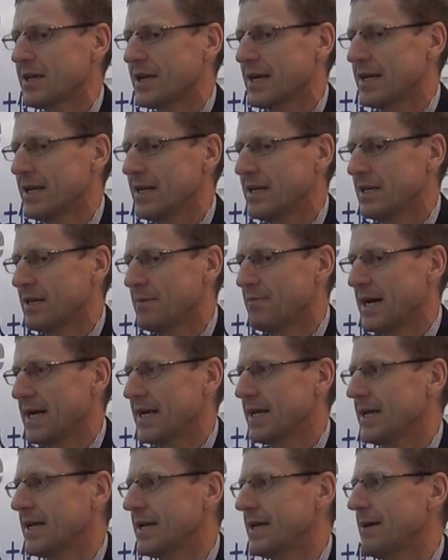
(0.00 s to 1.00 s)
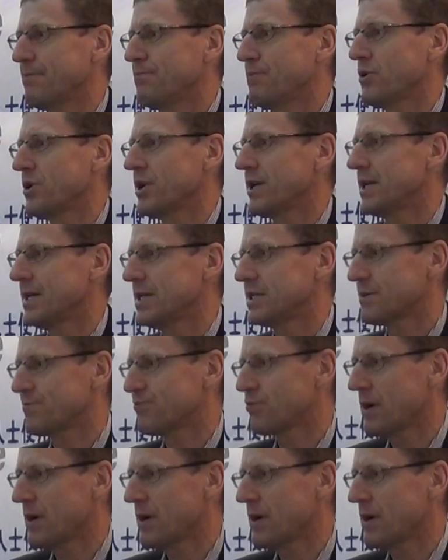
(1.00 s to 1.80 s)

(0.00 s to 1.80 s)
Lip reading: getting the money and then putting it into